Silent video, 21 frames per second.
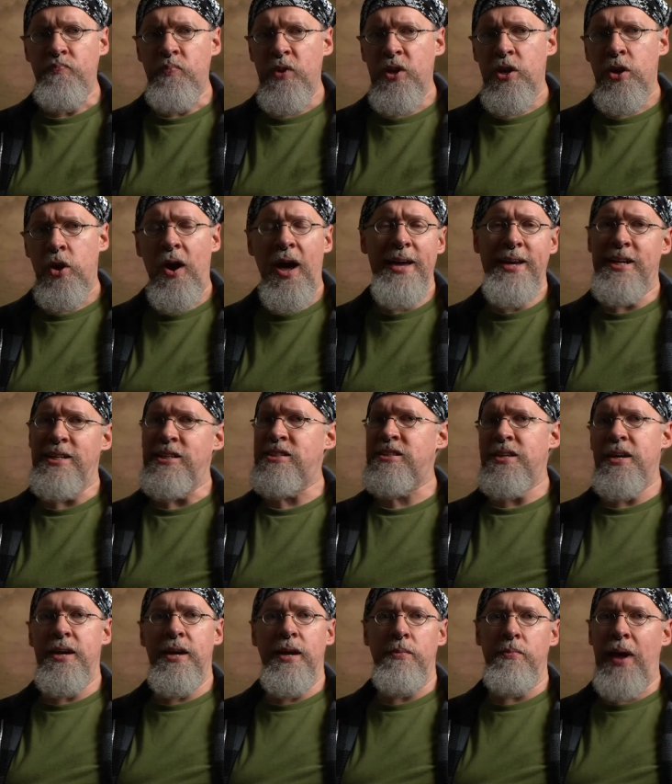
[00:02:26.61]
you know, I could
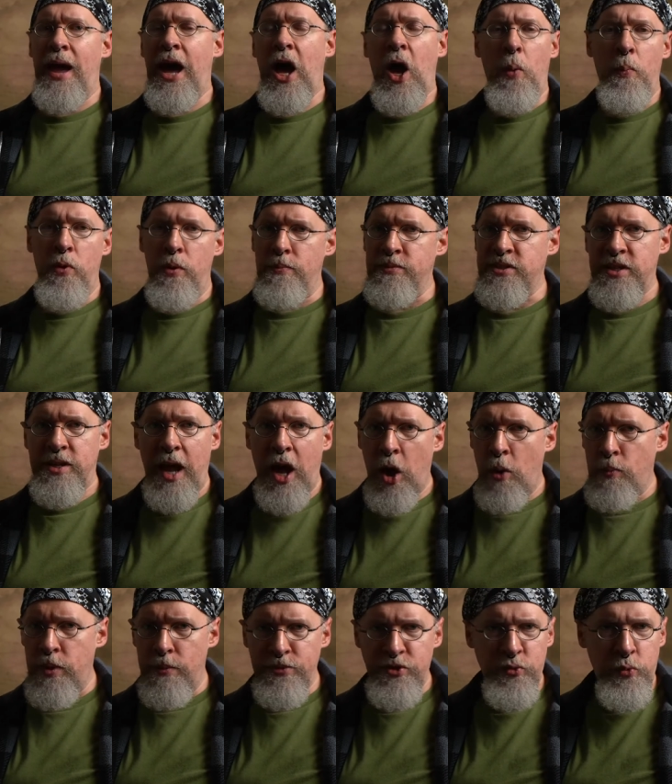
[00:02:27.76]
sing albums and
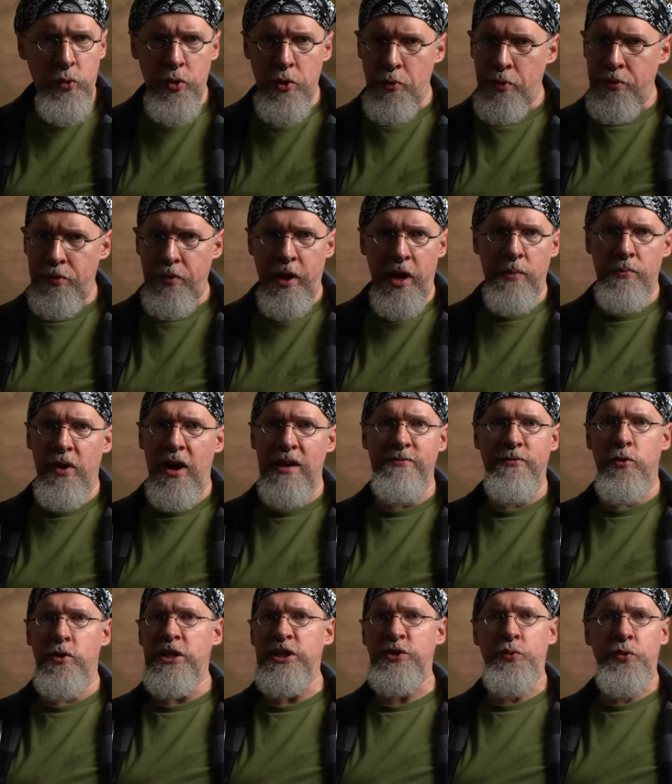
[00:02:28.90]
albums worth and my
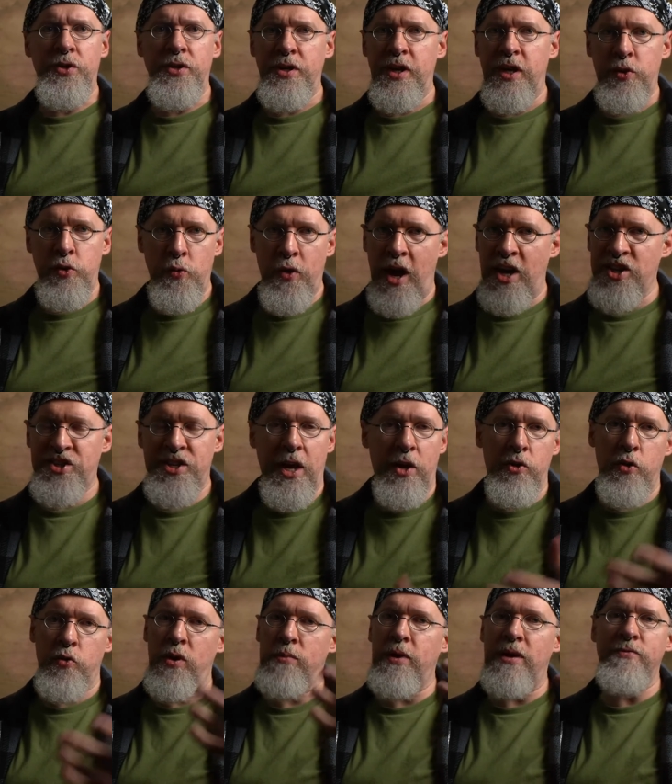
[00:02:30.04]
voice wouldn't get thrashed out.
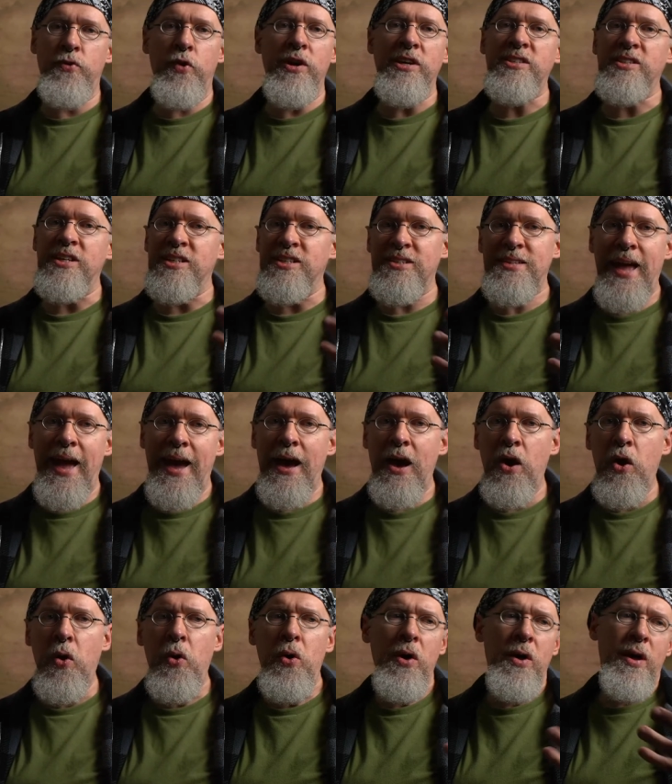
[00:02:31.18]
The way my voice is
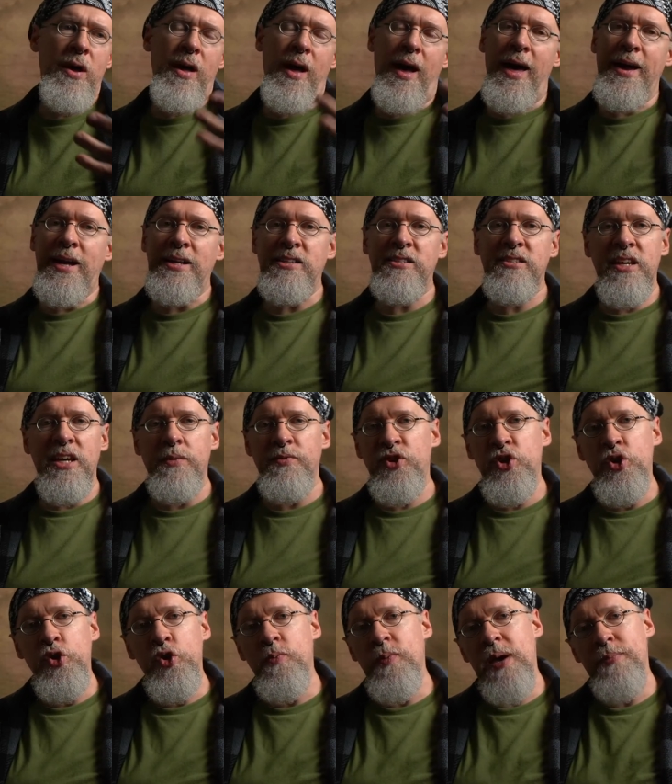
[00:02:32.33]
now, I can sing
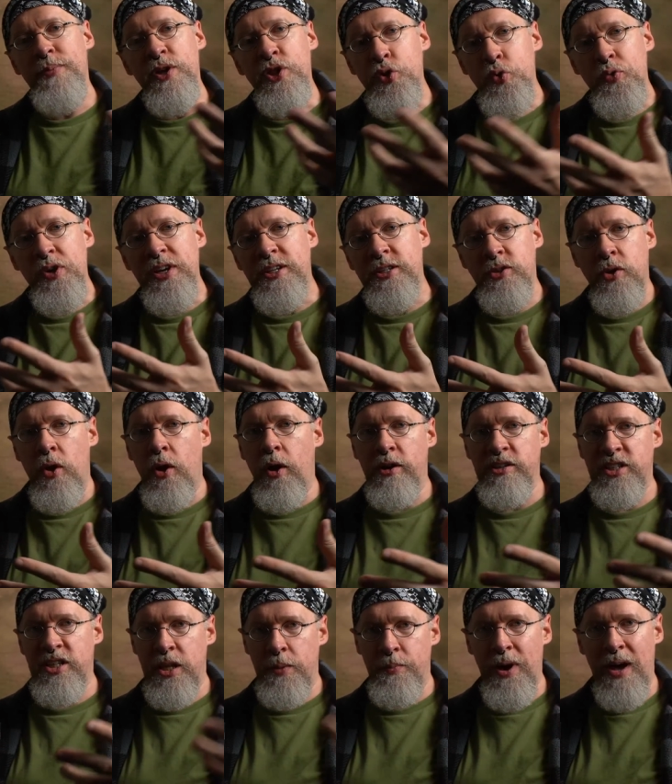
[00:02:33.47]
two, maybe three songs
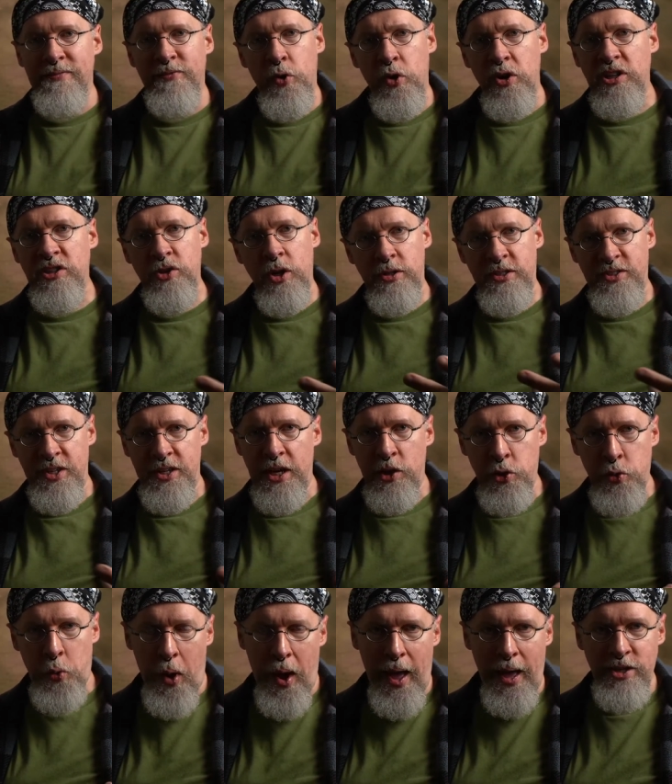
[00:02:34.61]
and then my voice starts to get
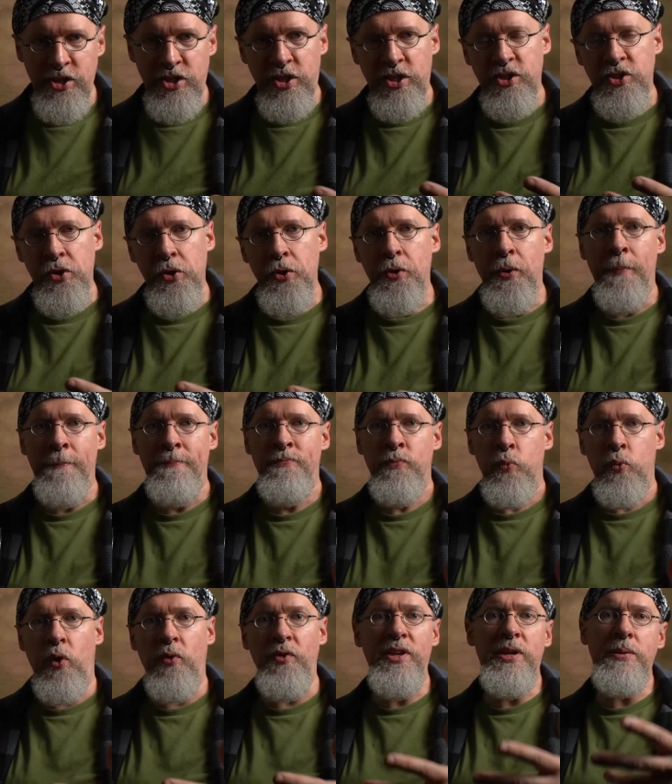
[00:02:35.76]
thrashed. So,
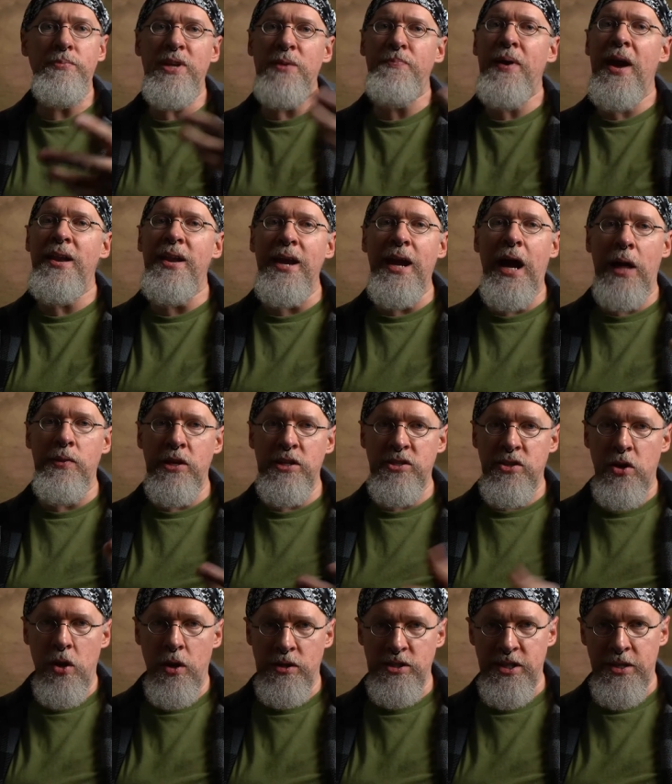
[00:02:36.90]
well, depending on the
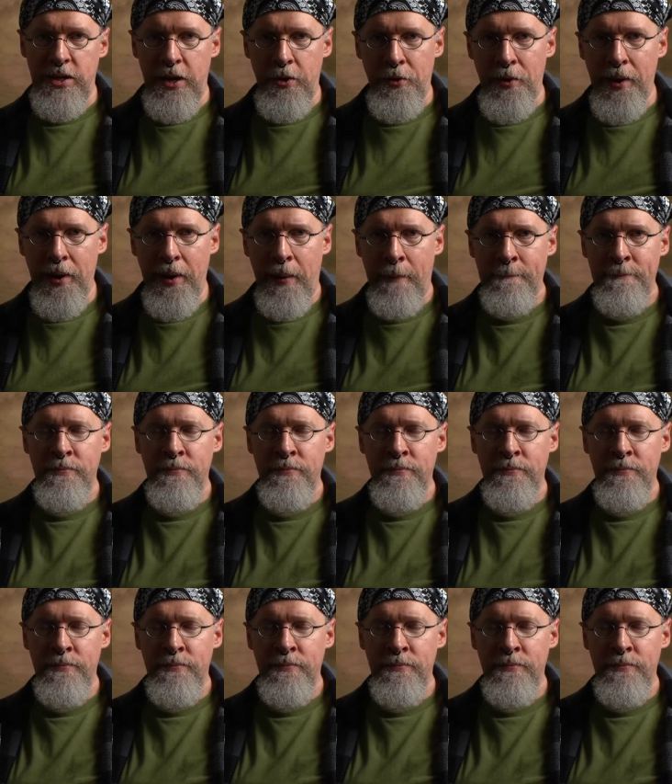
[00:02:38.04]
songs anyway.